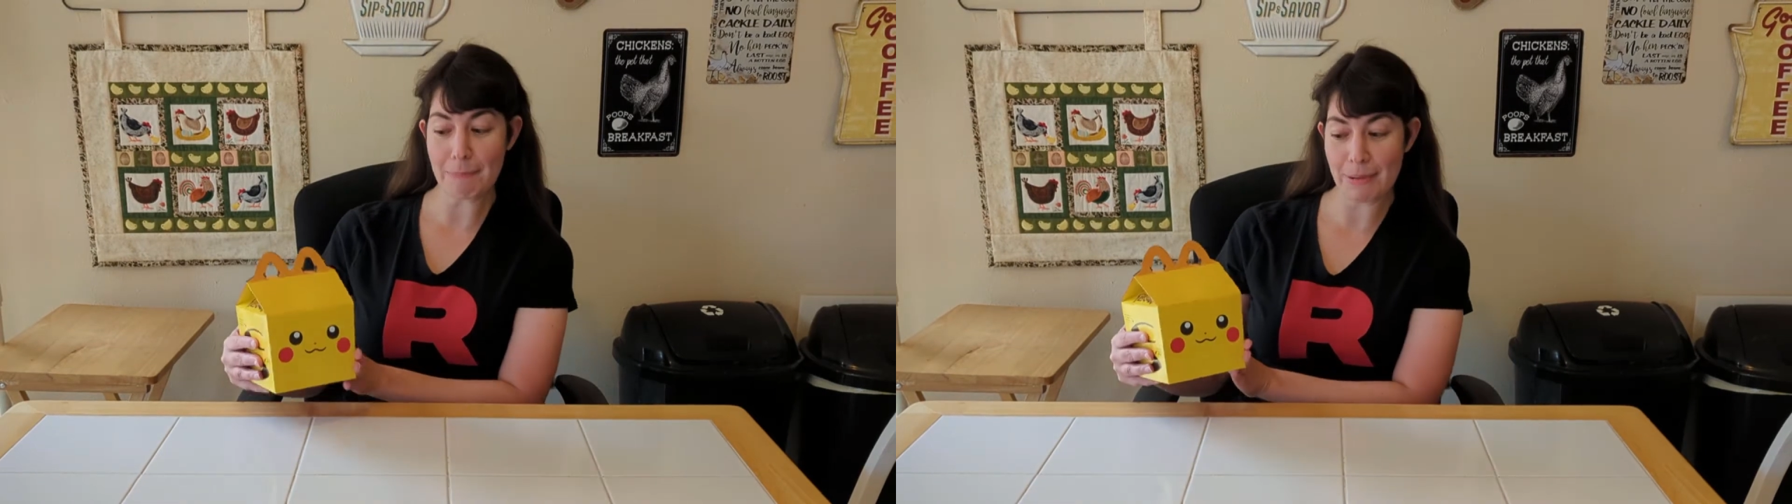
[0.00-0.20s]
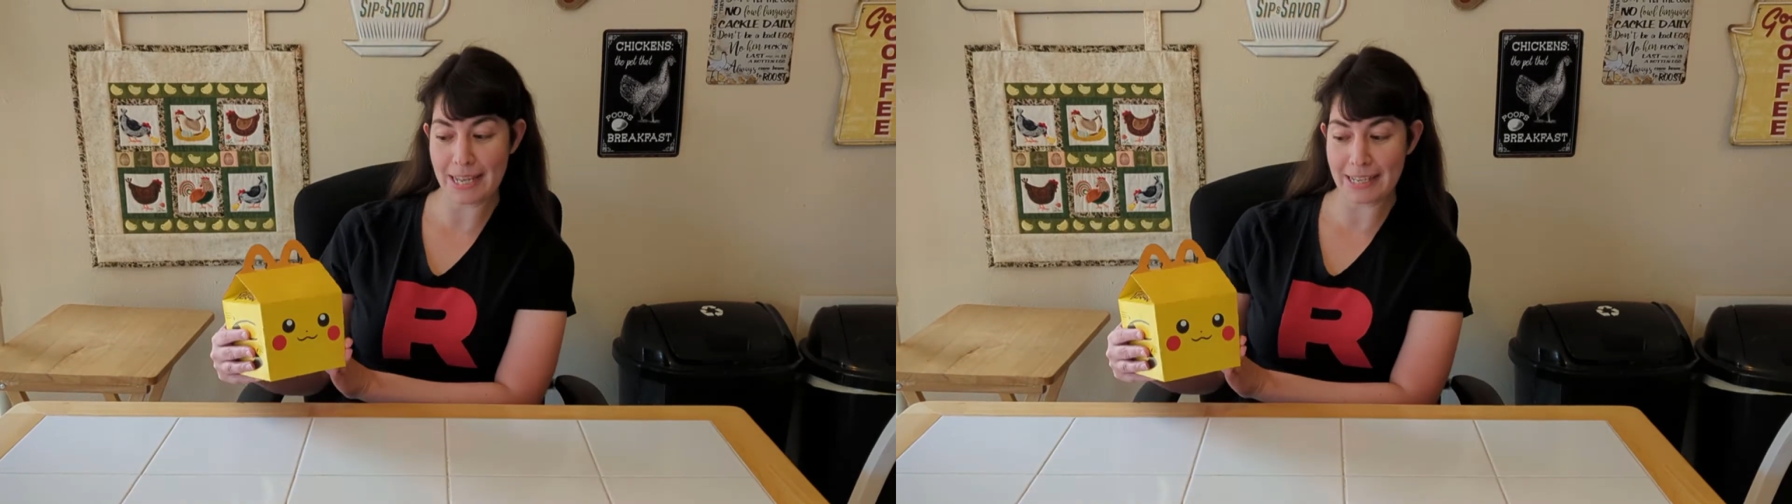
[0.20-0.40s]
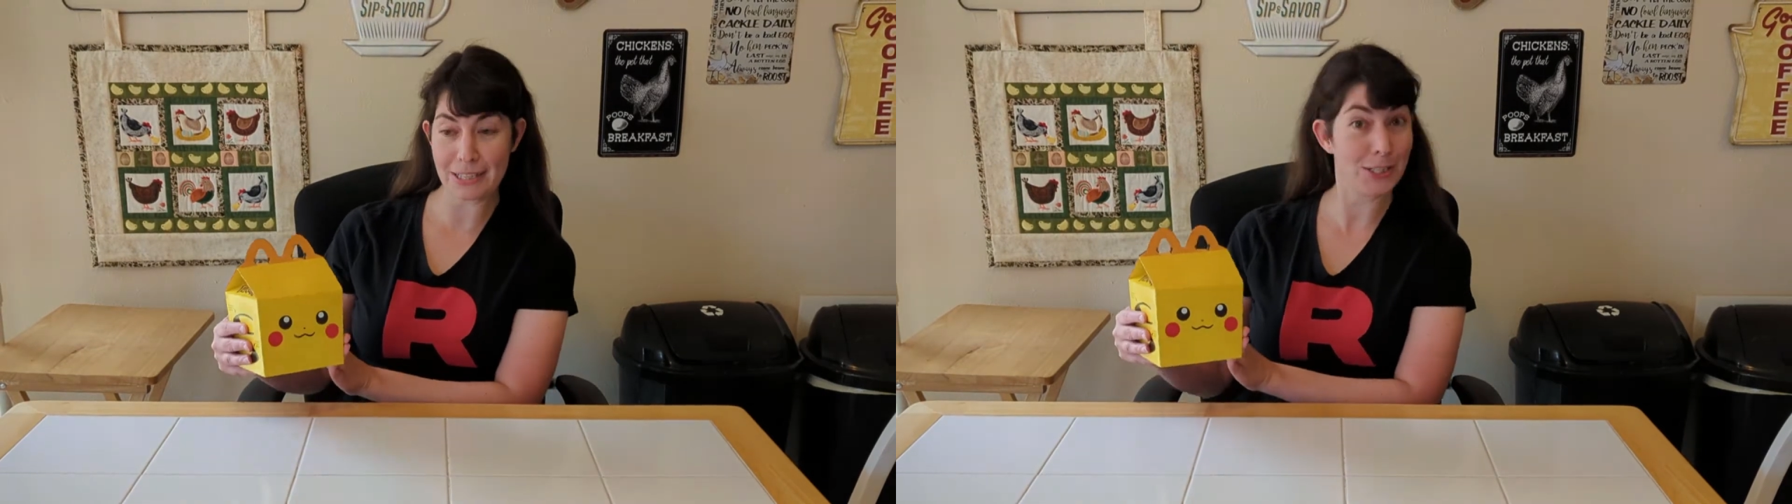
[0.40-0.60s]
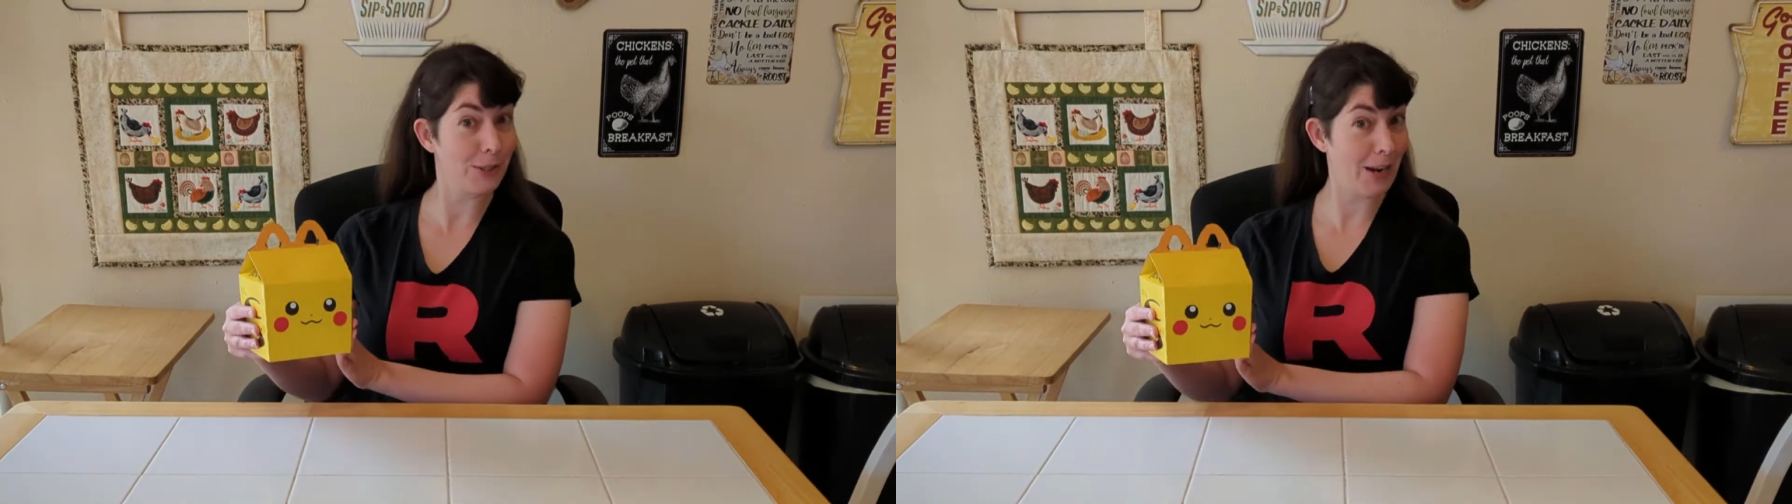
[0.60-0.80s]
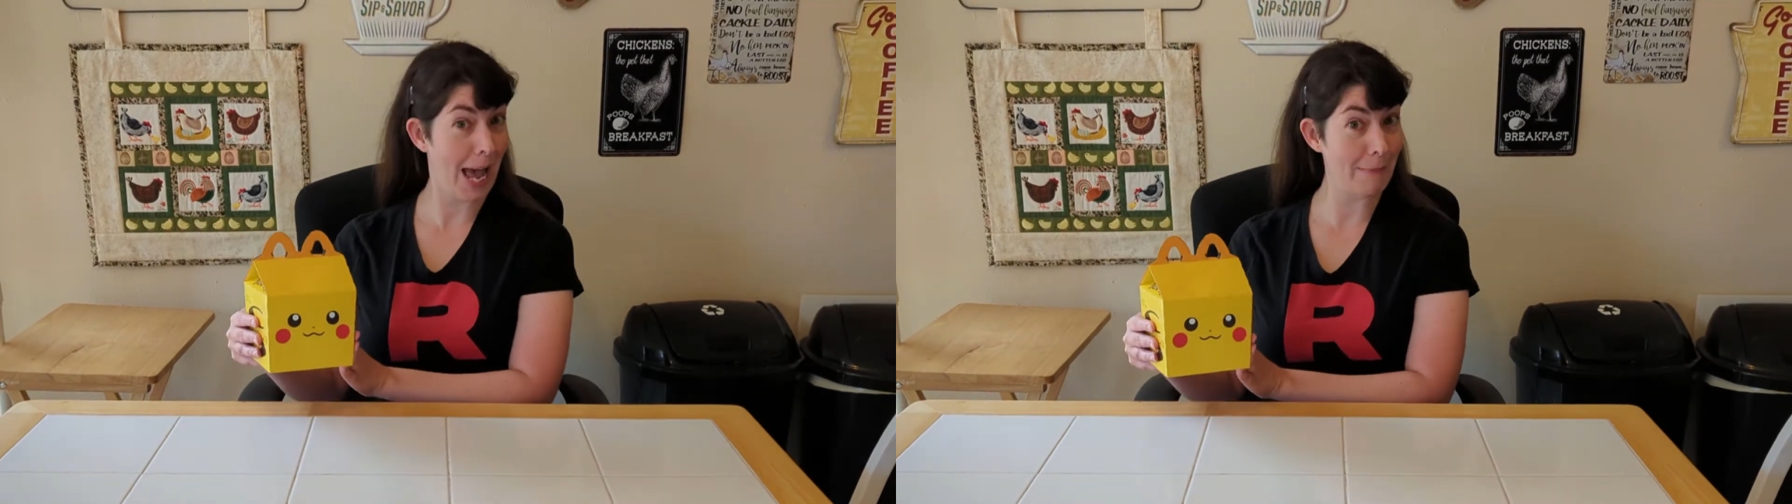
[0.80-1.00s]

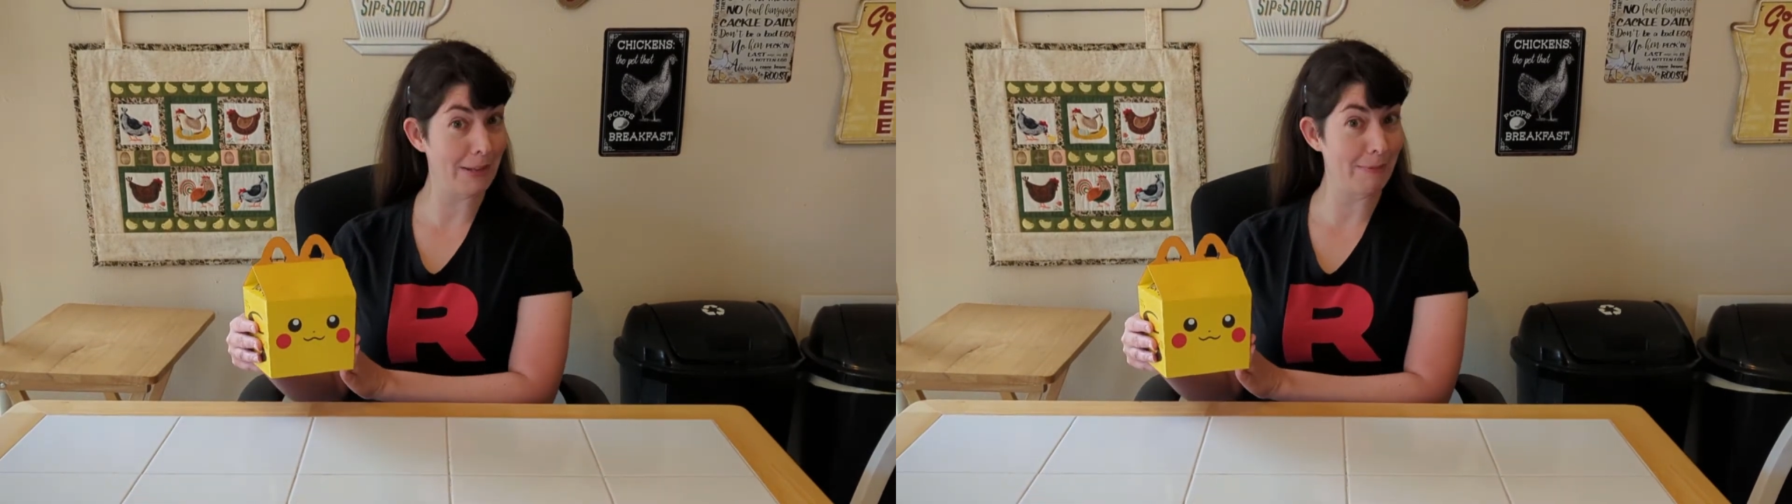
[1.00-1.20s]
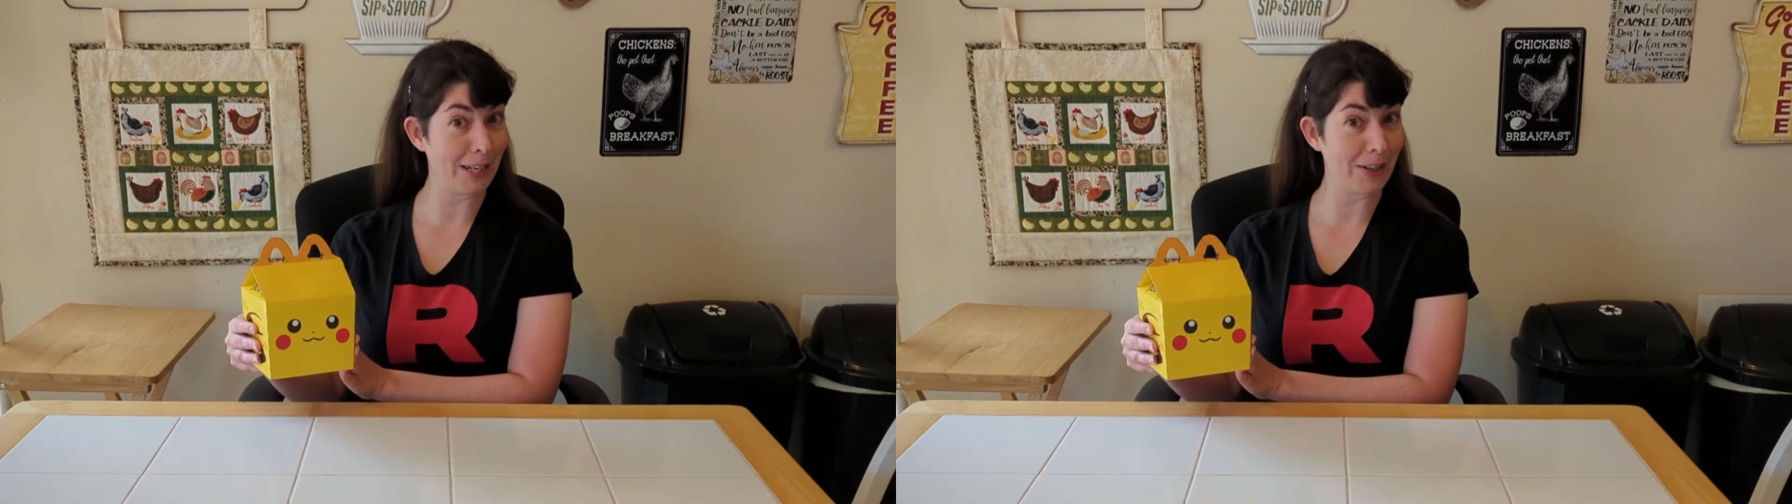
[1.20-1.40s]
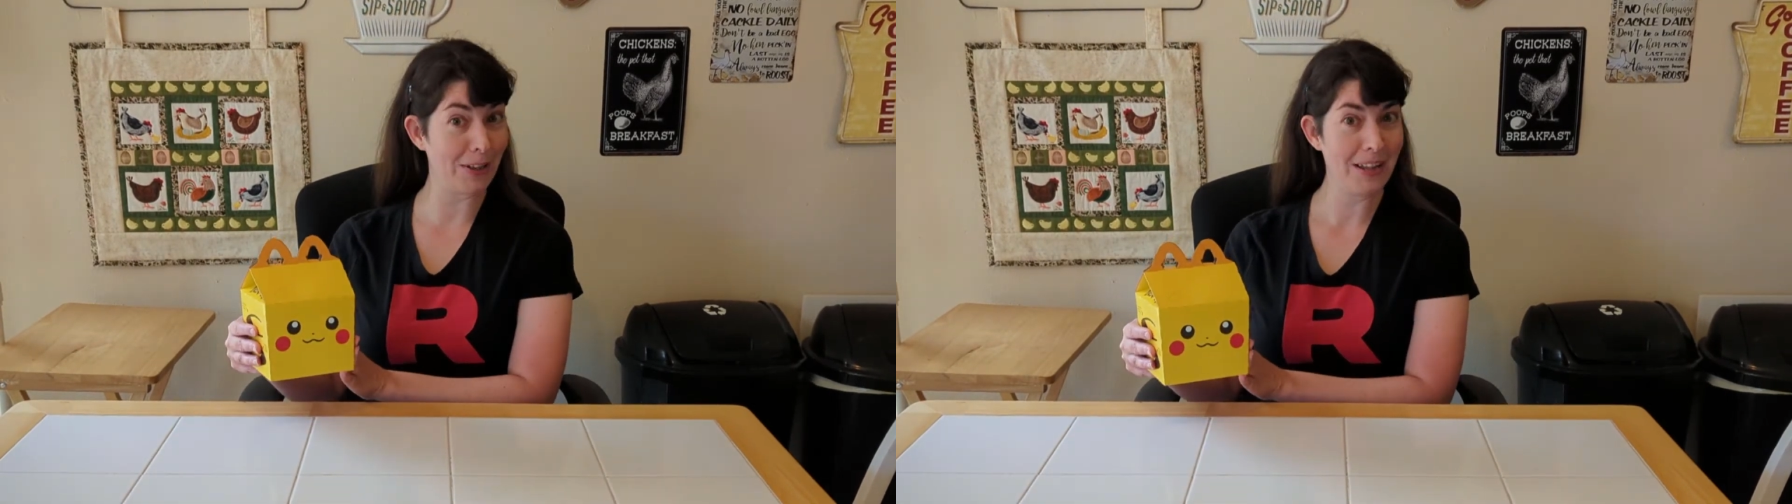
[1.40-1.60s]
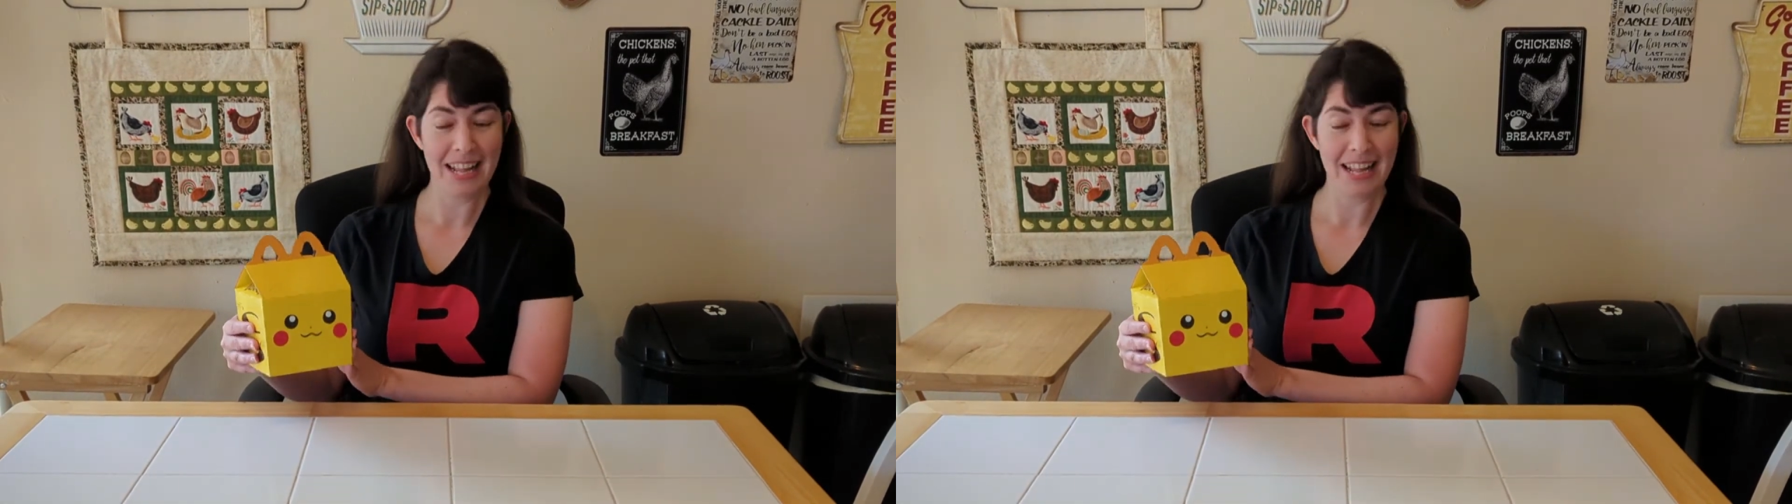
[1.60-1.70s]
Pikachu Happy Meal.